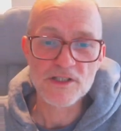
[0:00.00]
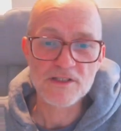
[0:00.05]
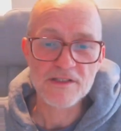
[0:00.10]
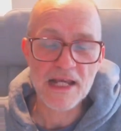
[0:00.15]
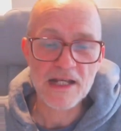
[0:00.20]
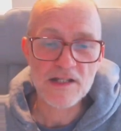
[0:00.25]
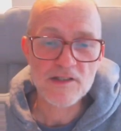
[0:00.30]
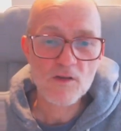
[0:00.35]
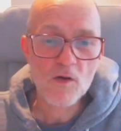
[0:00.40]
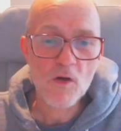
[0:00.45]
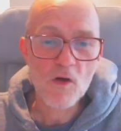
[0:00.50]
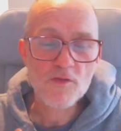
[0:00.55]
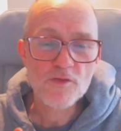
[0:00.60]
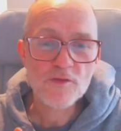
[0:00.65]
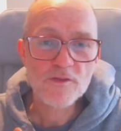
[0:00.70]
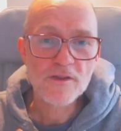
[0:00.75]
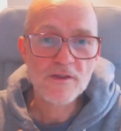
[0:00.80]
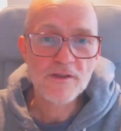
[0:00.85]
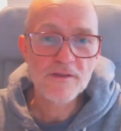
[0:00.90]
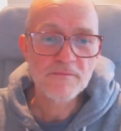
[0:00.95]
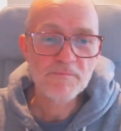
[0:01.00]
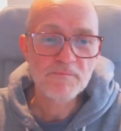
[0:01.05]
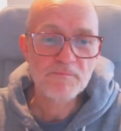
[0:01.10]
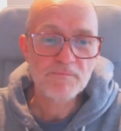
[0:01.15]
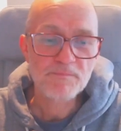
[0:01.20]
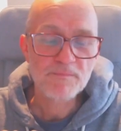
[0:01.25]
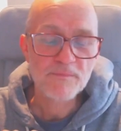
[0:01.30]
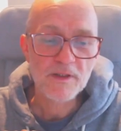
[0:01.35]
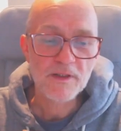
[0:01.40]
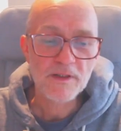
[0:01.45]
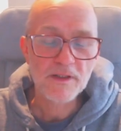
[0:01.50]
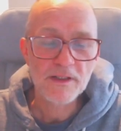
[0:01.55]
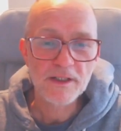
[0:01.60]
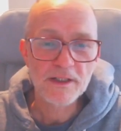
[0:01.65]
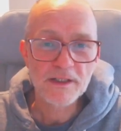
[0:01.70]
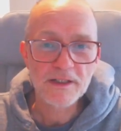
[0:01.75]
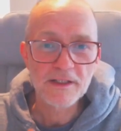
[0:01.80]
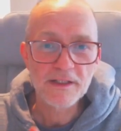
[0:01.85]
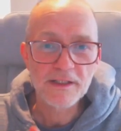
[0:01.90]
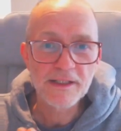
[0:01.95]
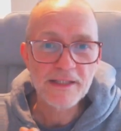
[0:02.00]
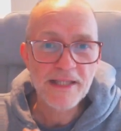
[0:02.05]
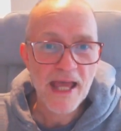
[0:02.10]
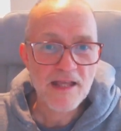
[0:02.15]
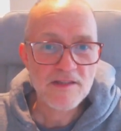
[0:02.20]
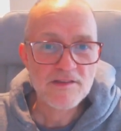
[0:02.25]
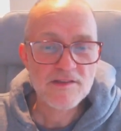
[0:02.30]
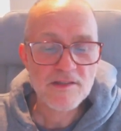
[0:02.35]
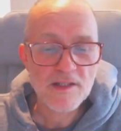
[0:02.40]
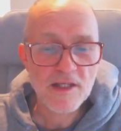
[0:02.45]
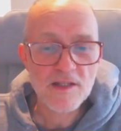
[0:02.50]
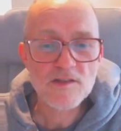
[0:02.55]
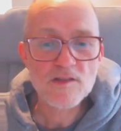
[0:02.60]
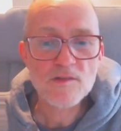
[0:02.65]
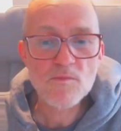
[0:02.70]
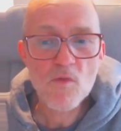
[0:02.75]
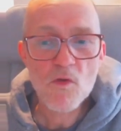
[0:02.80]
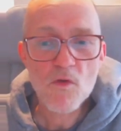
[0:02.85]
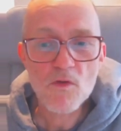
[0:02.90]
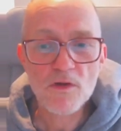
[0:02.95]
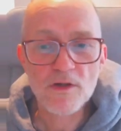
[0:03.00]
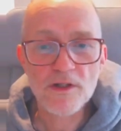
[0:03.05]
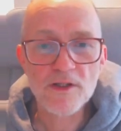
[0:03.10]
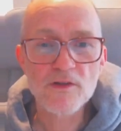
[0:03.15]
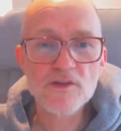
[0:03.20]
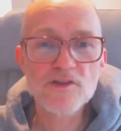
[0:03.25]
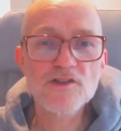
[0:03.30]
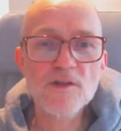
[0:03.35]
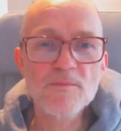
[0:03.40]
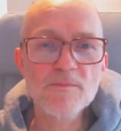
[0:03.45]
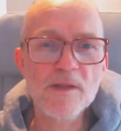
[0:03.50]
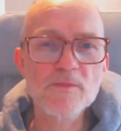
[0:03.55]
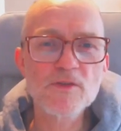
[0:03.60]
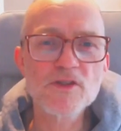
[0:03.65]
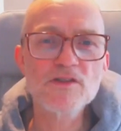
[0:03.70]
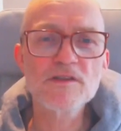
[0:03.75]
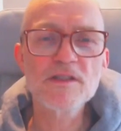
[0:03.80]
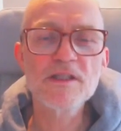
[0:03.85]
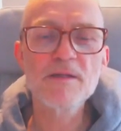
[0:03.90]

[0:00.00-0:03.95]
text. Often less is more. Sometimes you see a